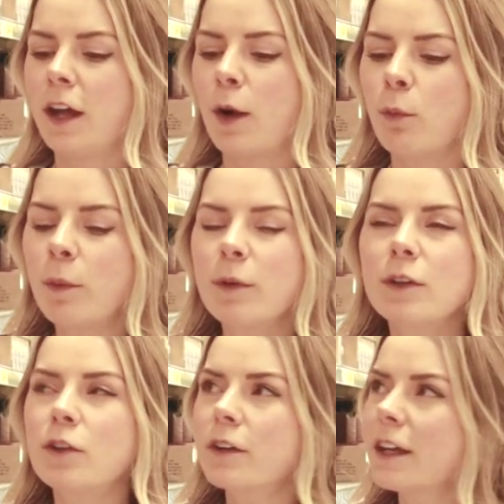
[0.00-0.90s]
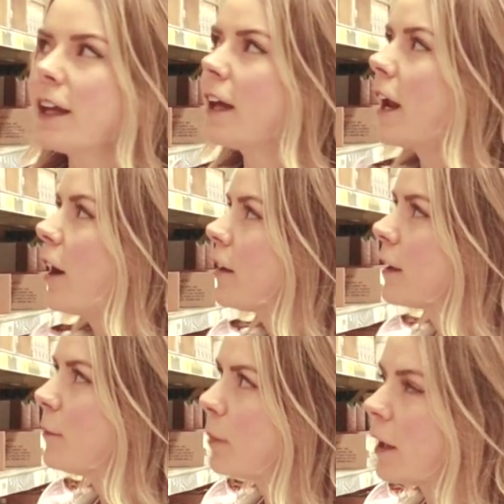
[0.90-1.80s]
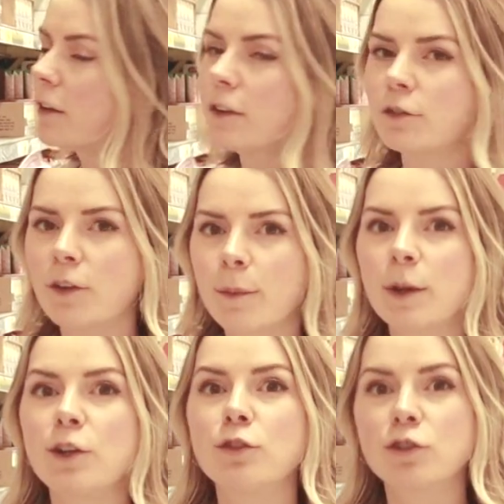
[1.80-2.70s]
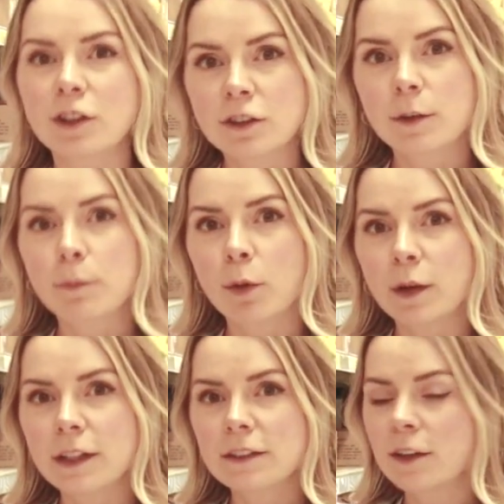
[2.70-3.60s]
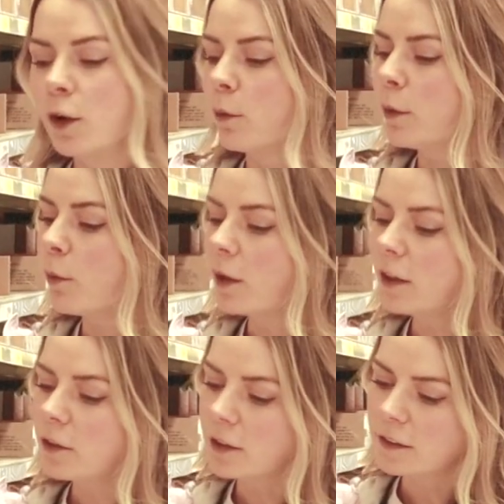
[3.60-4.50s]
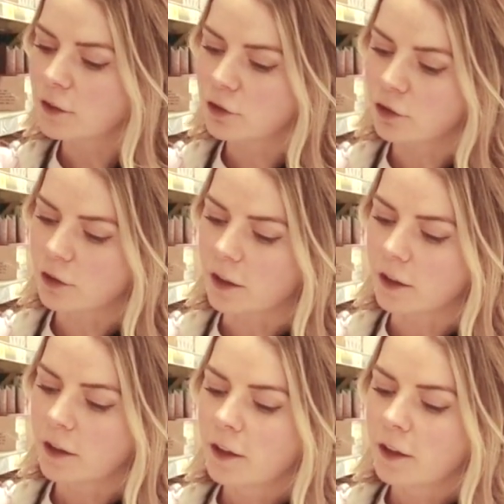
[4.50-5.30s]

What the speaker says: When we're looking at how to compare this from a nutrition point, we want to look at the sugar.